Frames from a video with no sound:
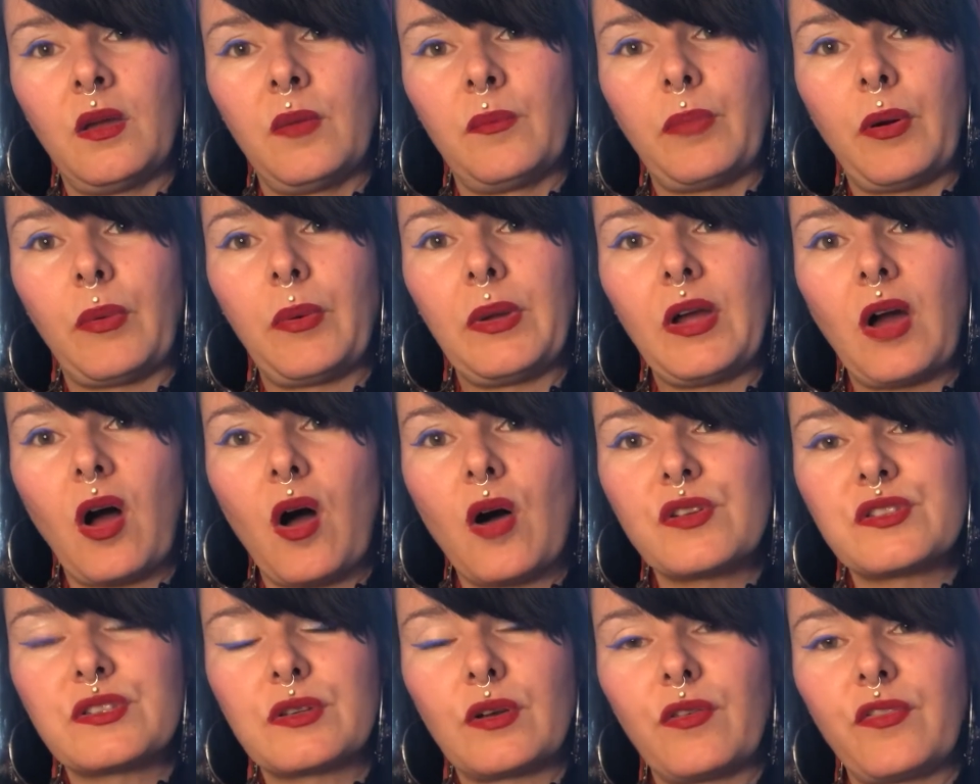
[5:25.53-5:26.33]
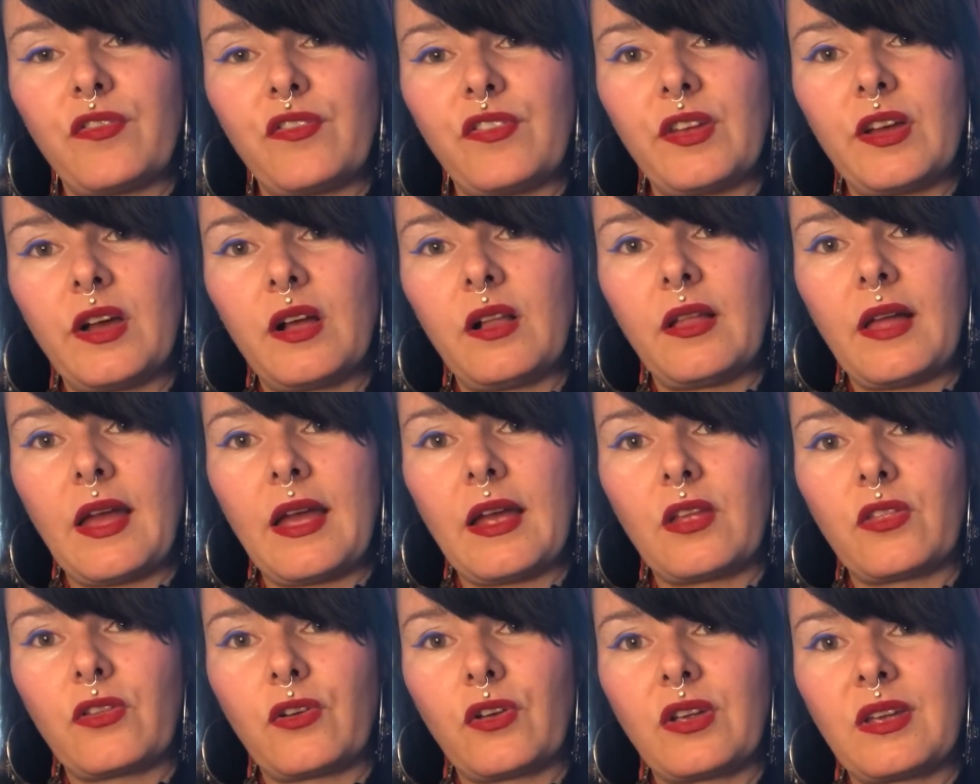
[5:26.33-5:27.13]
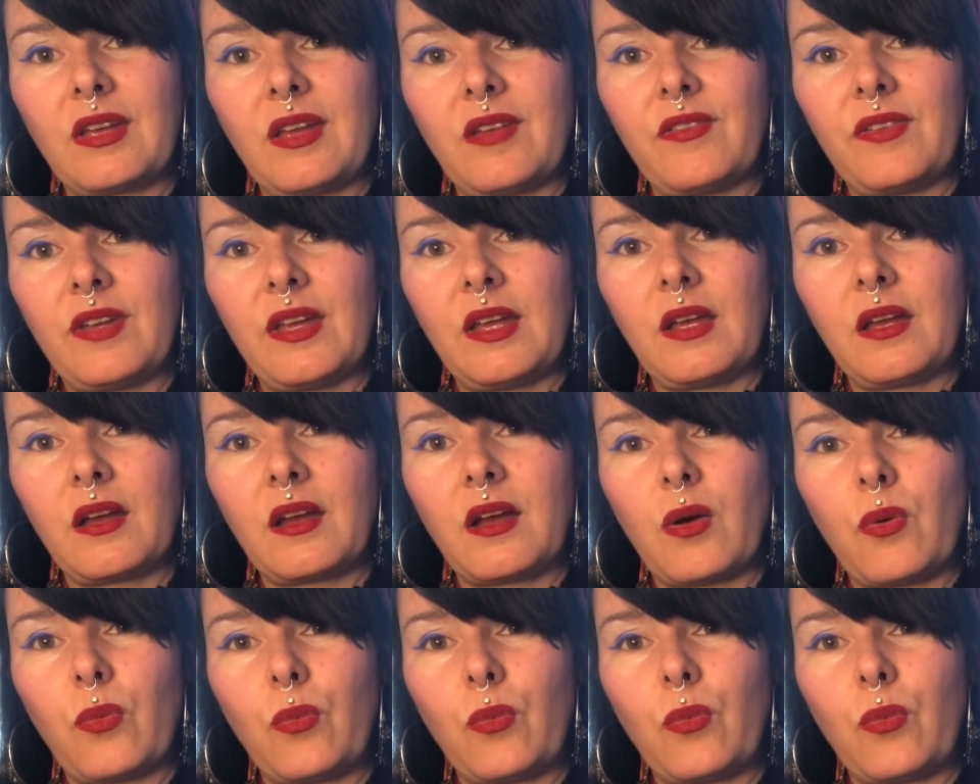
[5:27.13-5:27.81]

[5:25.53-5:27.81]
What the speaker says: but we also feel like they're giving